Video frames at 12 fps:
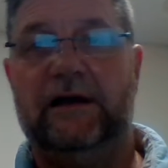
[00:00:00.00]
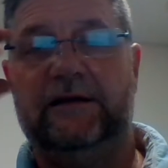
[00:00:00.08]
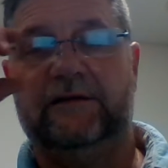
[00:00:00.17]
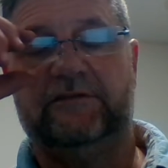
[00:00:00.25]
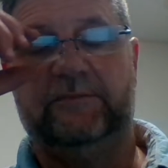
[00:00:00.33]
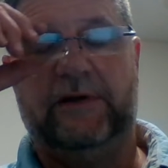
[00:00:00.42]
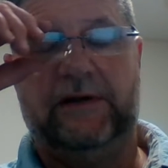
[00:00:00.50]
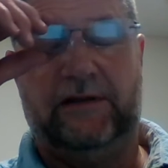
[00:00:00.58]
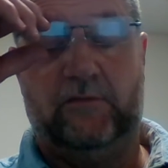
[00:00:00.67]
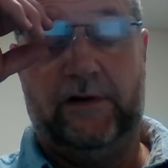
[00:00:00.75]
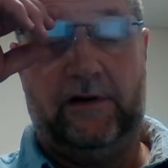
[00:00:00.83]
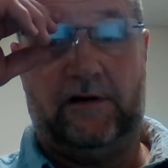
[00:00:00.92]
Hi, everybody.
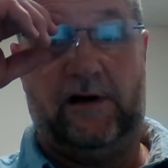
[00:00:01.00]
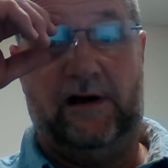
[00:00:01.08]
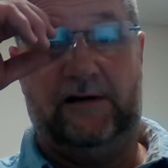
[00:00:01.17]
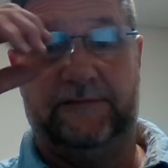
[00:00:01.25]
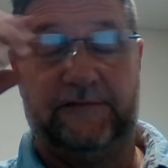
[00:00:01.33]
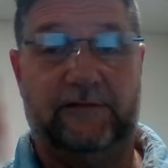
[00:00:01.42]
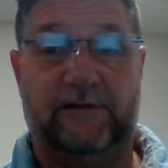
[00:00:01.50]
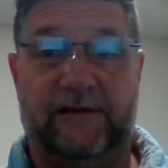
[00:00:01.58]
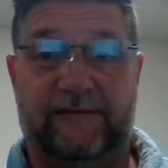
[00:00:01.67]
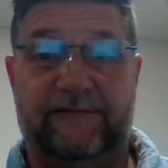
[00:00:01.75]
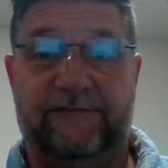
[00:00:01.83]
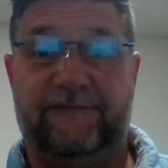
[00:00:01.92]
We are off to
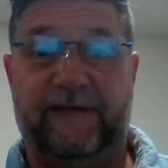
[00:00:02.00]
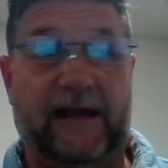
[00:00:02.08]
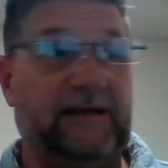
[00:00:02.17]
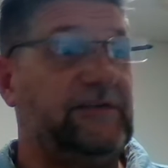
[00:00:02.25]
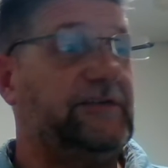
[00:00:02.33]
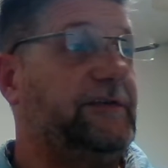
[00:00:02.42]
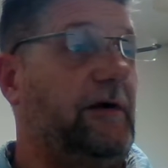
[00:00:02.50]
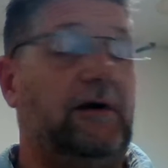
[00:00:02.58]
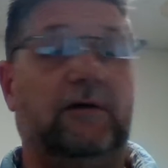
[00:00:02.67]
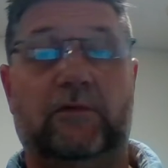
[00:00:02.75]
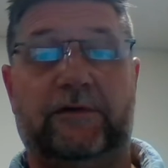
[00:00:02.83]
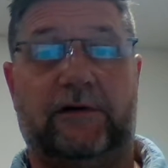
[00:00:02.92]
a fast
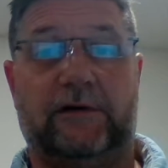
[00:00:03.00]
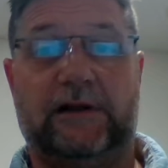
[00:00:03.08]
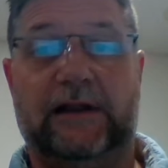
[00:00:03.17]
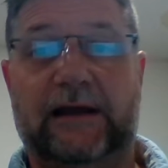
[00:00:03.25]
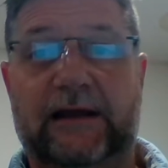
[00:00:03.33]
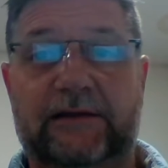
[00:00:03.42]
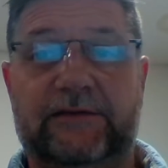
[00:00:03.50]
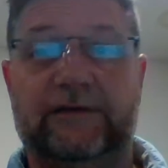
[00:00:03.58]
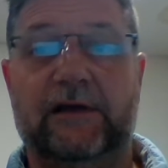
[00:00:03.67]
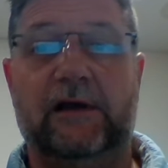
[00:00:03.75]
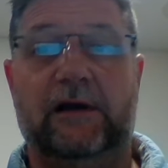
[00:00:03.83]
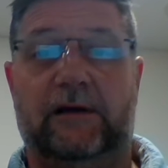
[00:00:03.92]
start with our class
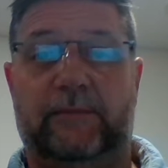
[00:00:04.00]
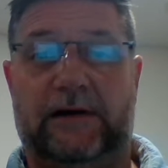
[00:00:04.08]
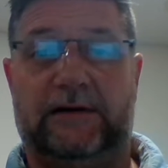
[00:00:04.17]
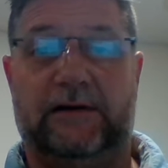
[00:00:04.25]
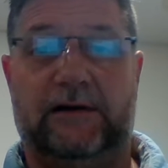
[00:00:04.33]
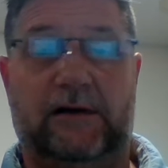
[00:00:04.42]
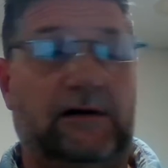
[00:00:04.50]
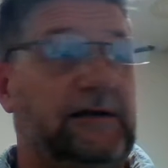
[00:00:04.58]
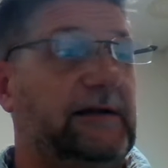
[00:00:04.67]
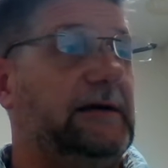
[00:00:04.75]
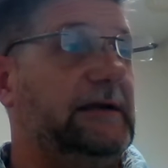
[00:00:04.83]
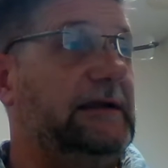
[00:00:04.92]
about
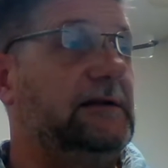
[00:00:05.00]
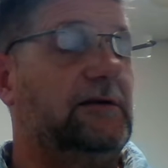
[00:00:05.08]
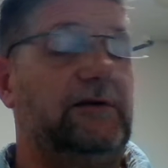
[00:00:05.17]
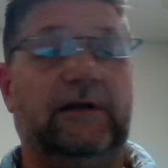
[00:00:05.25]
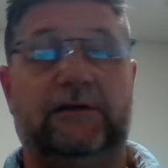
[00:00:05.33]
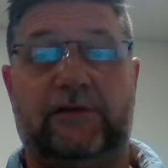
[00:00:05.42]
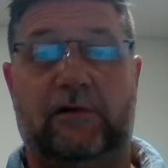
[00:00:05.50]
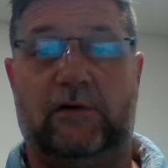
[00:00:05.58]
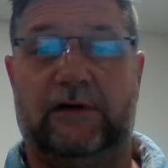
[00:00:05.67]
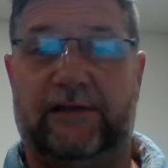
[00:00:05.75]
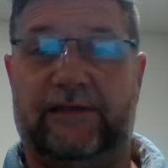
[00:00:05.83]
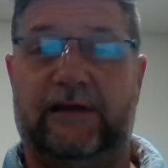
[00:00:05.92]
on e-learning. So I
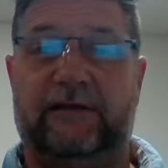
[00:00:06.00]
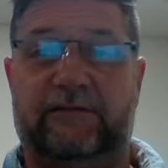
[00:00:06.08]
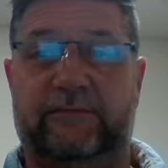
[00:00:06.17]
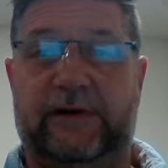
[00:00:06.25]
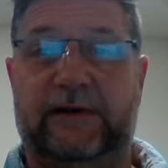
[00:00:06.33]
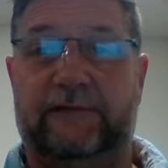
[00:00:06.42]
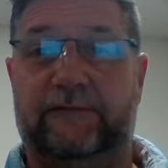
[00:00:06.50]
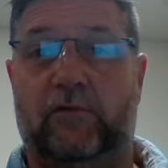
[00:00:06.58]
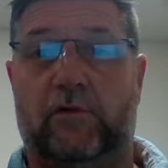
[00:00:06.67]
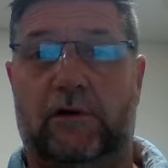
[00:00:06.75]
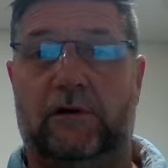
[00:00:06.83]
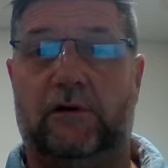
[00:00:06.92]
want to thank everybody
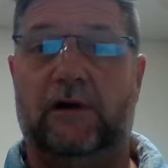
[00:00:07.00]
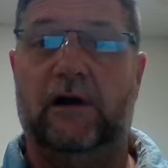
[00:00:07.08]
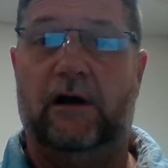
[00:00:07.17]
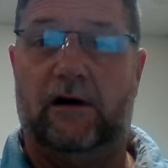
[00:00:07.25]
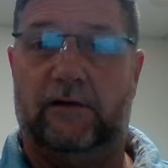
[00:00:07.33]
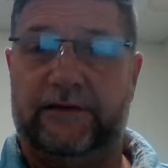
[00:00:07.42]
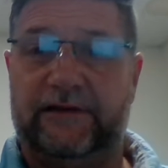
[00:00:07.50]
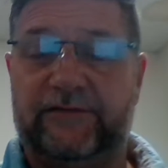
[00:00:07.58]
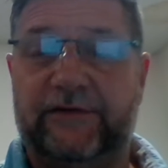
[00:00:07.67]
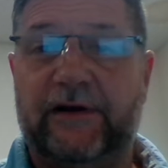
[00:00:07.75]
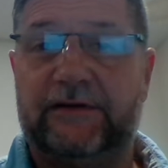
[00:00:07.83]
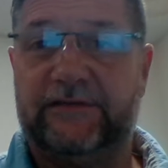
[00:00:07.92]
for all the
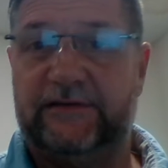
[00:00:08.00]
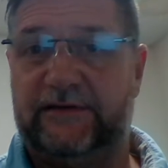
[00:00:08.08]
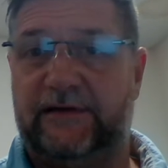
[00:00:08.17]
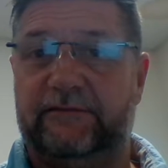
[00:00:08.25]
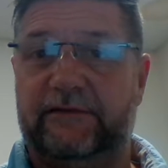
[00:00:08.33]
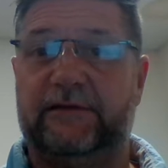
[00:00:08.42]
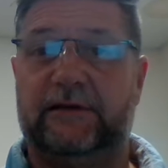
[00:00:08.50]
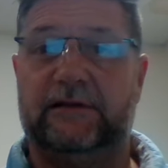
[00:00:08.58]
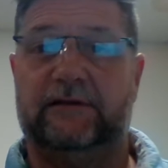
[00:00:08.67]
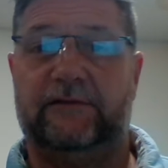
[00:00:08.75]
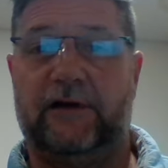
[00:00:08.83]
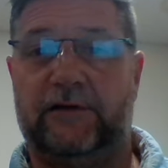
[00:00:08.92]
introductions and everything
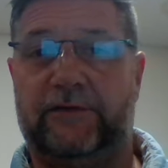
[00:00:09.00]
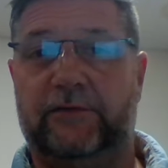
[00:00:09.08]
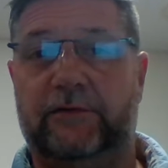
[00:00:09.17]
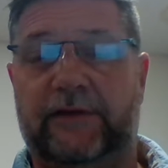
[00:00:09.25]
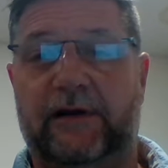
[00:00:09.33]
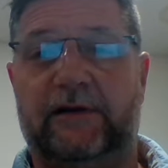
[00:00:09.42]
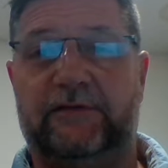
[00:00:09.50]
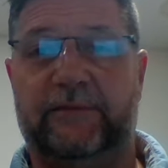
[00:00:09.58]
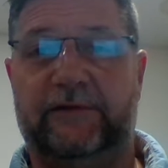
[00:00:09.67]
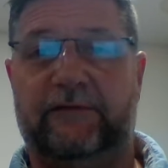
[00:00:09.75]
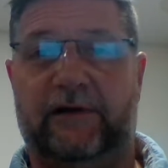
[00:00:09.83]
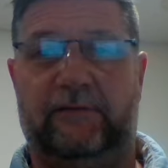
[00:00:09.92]
that have gone through there. It's
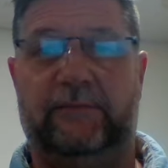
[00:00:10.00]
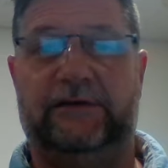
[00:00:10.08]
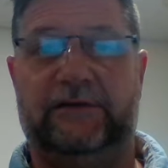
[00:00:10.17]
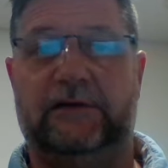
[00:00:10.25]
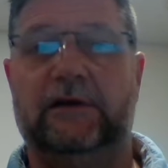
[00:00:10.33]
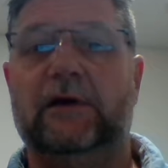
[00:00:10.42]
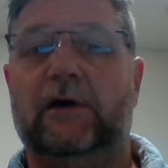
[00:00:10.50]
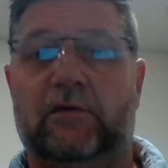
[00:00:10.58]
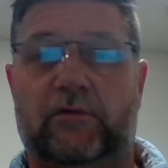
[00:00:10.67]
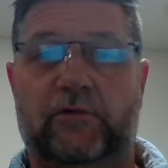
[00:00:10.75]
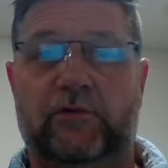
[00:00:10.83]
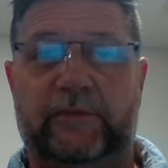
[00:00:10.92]
been a very busy
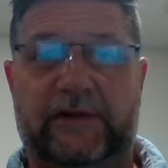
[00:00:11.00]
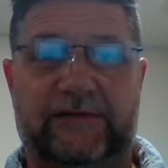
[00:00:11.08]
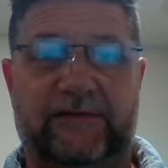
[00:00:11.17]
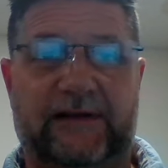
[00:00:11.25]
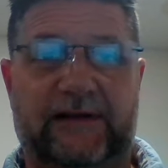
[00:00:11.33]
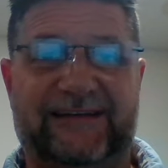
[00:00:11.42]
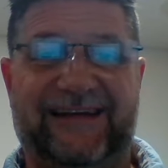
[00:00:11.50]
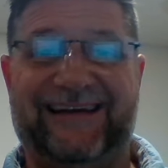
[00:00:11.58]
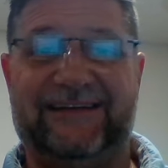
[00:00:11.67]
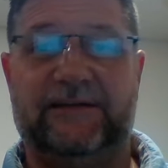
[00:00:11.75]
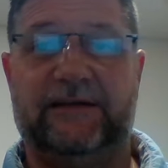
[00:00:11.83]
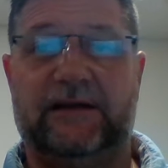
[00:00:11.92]
room. That's
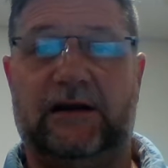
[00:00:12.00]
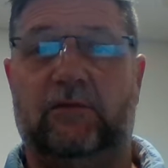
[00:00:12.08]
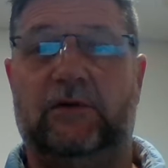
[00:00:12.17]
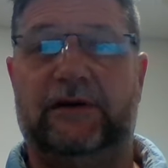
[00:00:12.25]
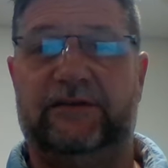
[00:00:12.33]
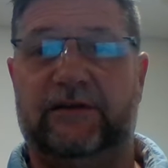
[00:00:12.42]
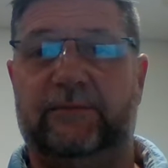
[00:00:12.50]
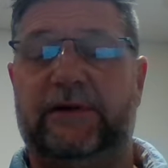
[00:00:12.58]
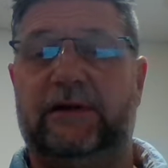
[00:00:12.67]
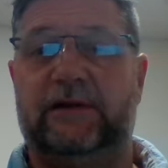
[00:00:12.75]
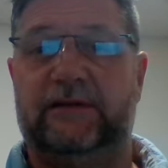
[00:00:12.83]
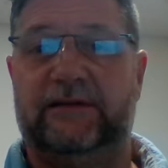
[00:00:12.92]
fantastic. And I wanted to jump
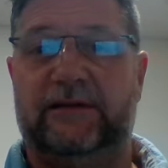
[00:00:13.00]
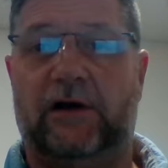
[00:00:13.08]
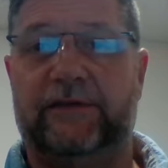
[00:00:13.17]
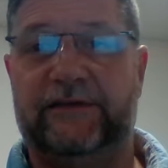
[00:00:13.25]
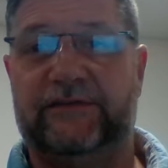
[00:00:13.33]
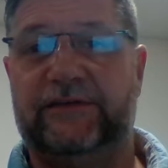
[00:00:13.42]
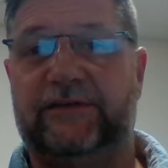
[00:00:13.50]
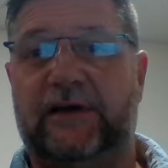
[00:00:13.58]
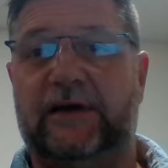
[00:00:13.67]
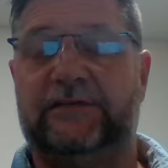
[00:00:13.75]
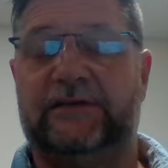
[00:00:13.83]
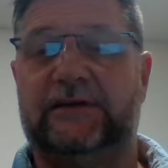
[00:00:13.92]
in on this
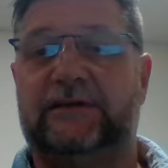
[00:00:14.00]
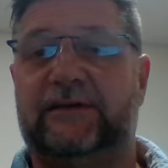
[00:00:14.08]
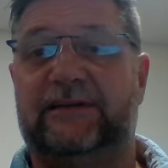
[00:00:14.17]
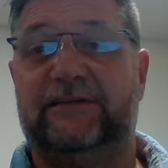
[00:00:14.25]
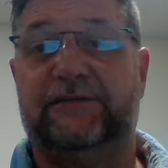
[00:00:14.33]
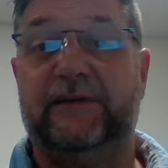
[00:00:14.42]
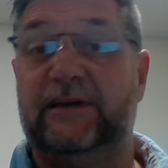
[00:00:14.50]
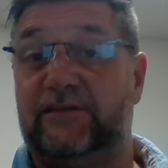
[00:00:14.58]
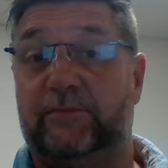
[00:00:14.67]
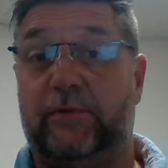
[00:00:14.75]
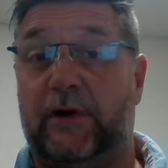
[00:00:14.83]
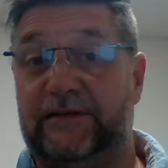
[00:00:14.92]
discussion because I just
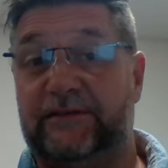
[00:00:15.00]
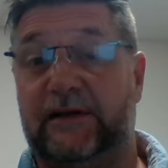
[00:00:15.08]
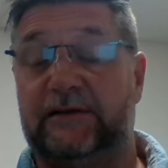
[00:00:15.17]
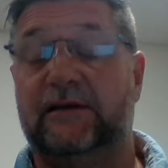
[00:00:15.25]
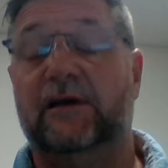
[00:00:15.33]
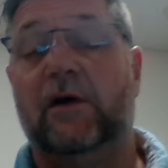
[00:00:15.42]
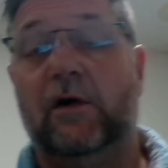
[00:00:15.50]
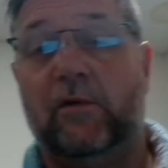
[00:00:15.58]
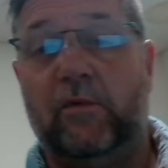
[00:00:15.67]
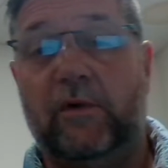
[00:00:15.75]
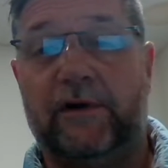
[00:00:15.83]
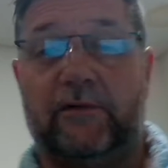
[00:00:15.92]
finished a project
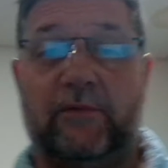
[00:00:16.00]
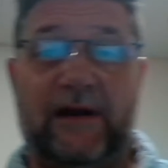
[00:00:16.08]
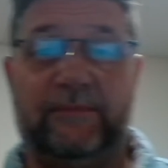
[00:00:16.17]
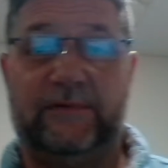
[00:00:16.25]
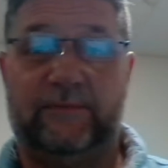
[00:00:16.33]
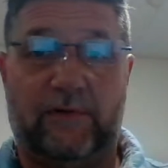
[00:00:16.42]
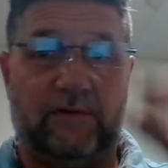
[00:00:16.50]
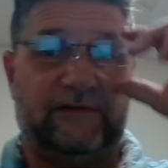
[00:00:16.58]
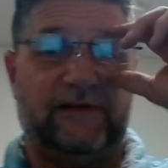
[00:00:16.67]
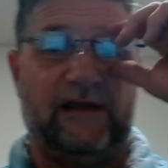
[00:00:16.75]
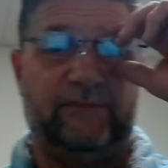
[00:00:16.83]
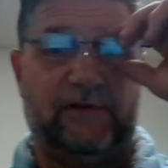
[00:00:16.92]
where rapid
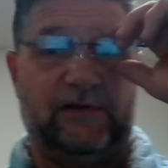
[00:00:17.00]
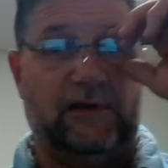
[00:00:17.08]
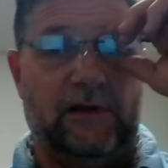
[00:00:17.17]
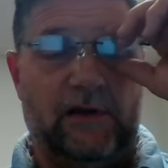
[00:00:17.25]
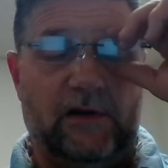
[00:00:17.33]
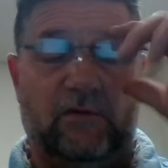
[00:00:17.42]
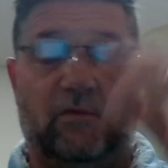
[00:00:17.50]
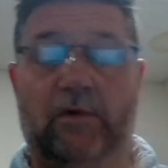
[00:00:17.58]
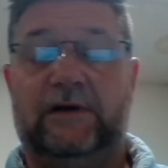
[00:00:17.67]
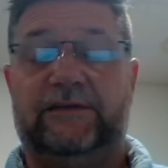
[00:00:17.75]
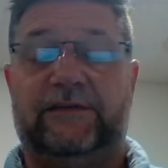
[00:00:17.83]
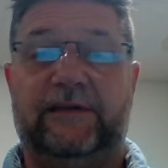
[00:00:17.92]
prototyping
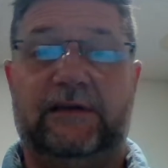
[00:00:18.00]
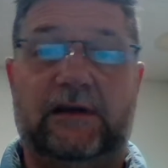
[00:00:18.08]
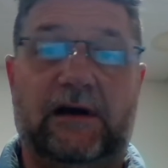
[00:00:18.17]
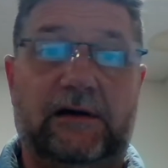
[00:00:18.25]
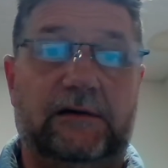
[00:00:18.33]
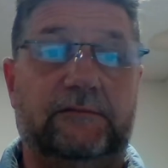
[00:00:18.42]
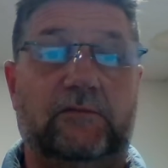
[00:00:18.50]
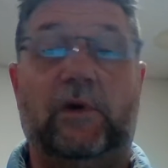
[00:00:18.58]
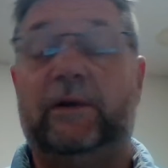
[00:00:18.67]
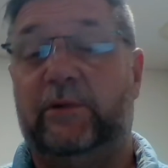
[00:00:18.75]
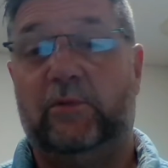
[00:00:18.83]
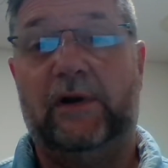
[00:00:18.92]
was the
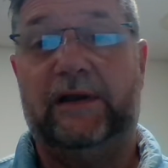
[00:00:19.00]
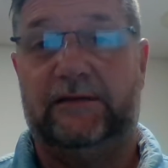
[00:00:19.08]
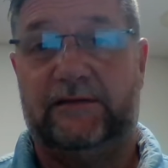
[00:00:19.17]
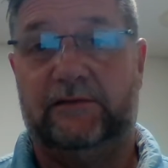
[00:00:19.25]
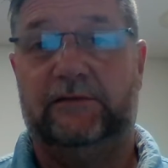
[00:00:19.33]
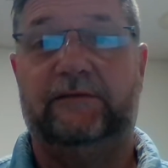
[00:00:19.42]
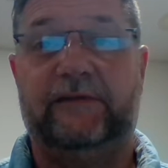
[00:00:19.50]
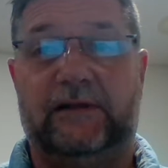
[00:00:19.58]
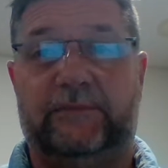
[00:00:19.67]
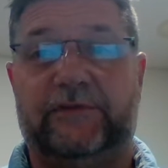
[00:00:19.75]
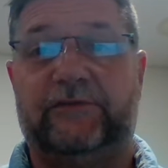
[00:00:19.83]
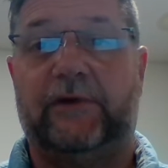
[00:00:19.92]
way we went to
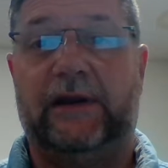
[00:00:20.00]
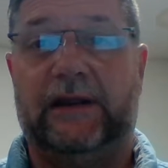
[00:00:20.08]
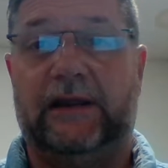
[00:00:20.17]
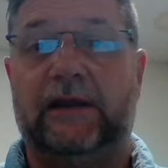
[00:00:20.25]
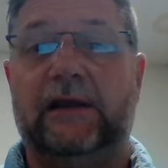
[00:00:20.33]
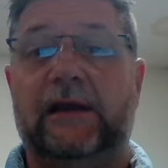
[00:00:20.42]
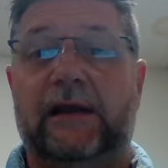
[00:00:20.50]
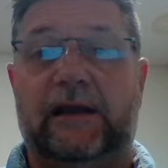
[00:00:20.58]
develop the training.